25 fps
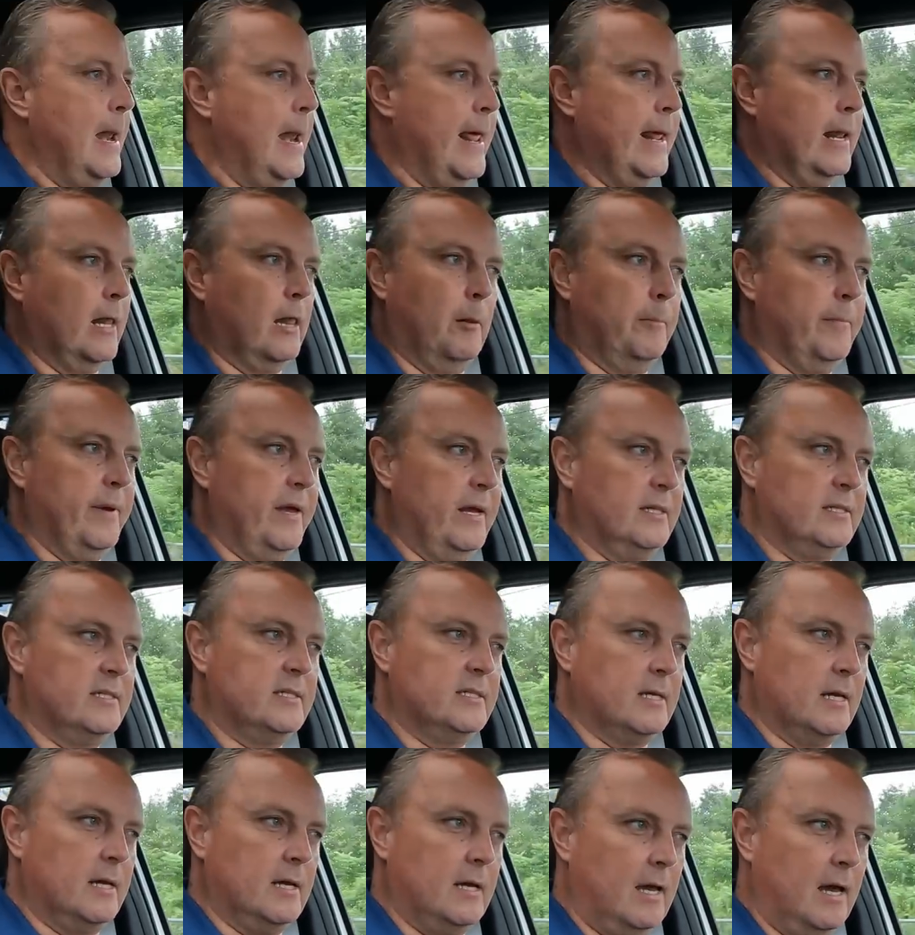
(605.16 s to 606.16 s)
little
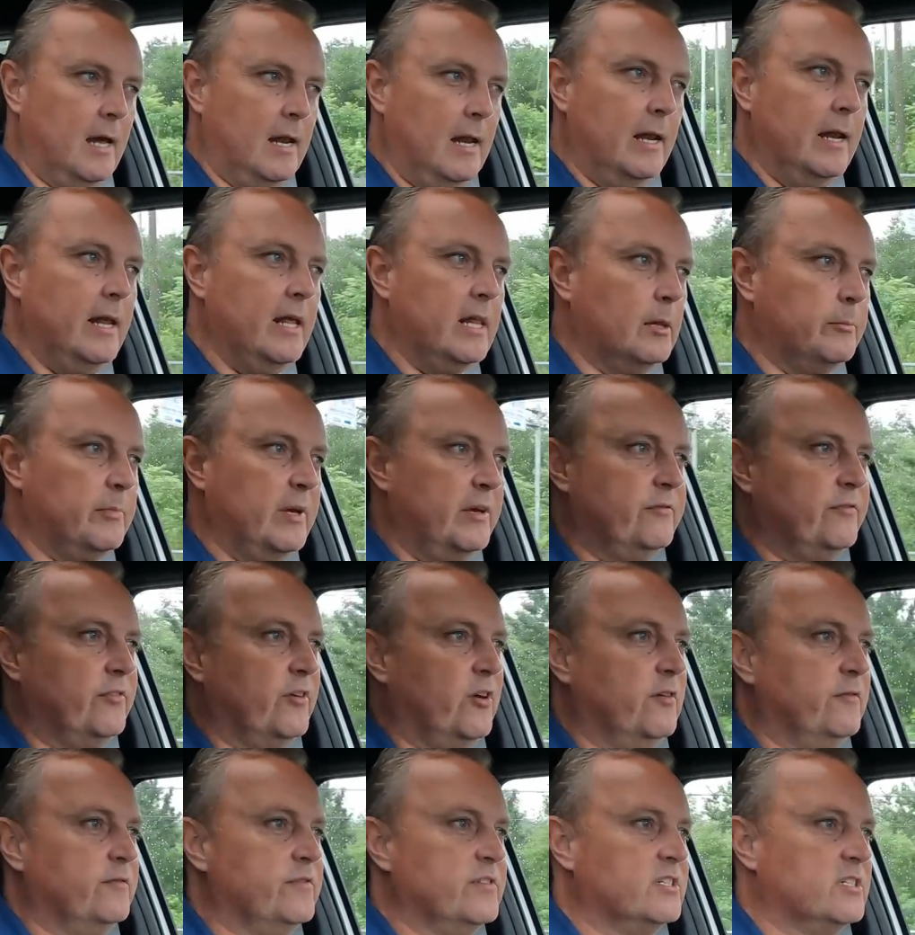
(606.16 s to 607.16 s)
bit
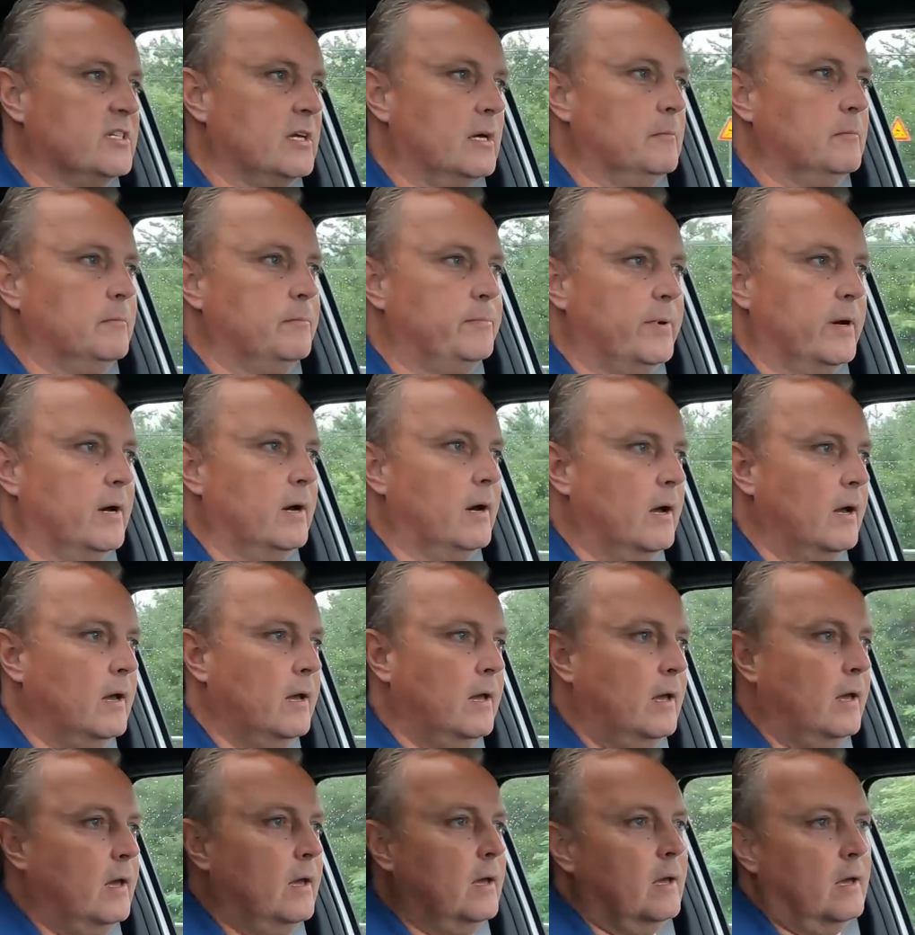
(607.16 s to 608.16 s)
firm for some, but
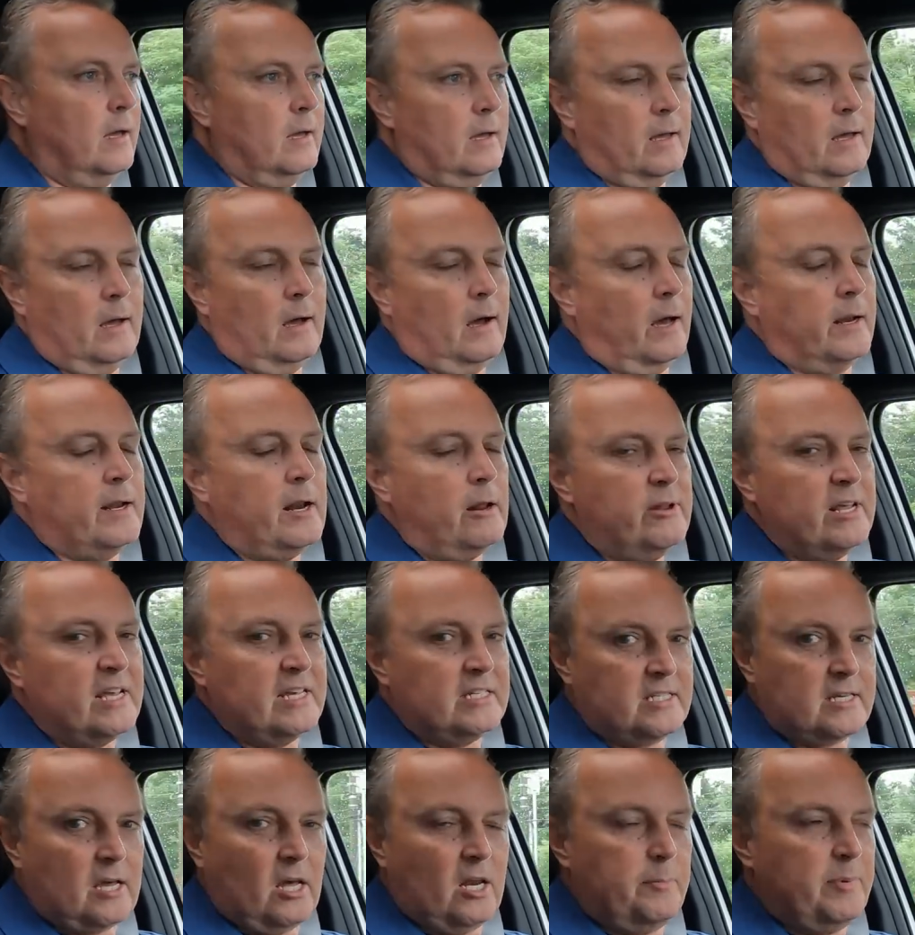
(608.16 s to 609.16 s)
I don't think
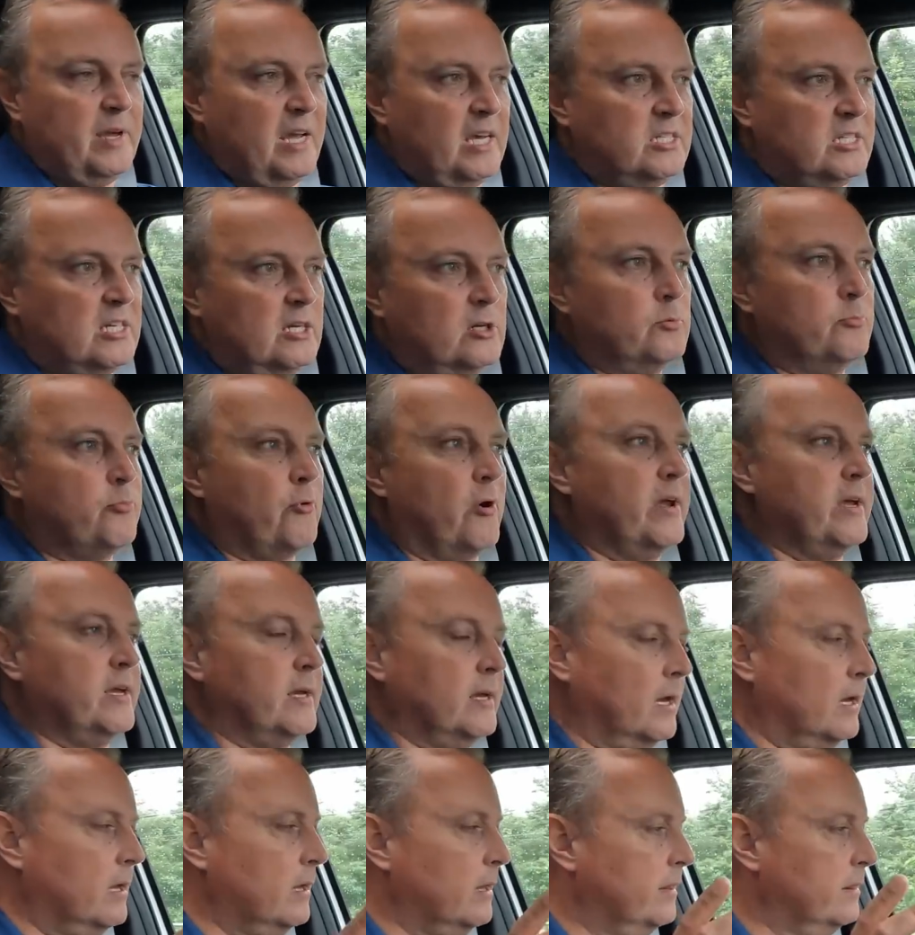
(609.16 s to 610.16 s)
it's going to be a deal
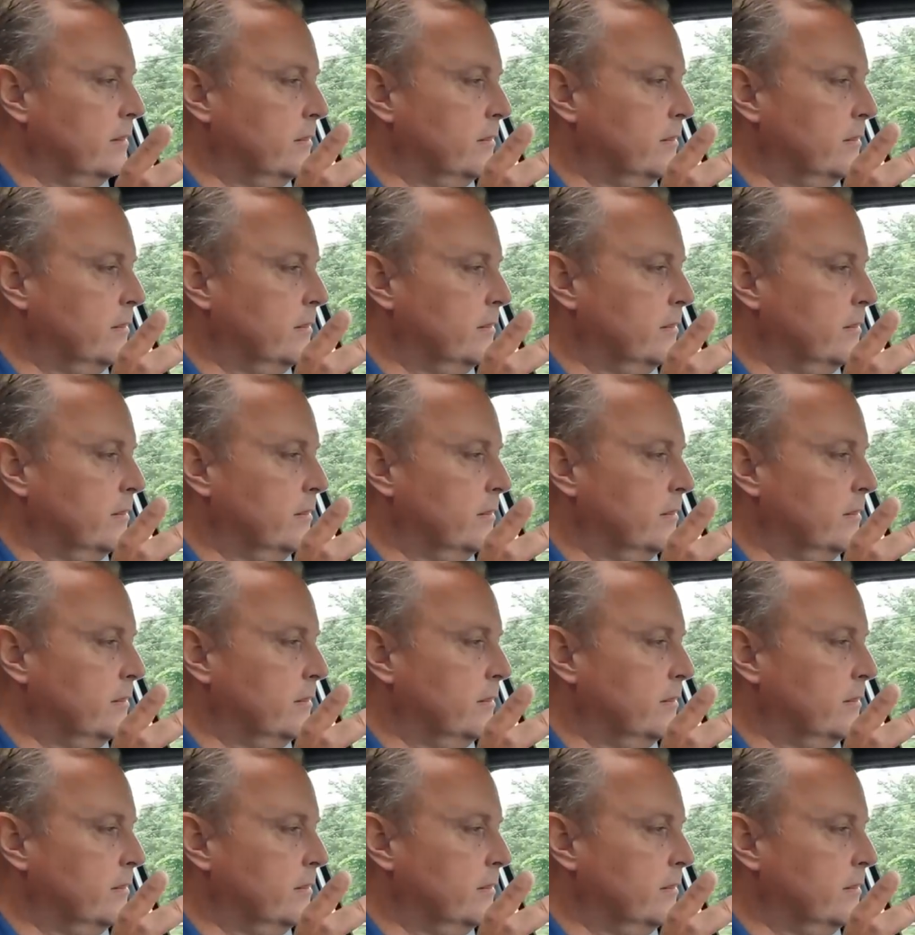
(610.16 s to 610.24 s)
breaker.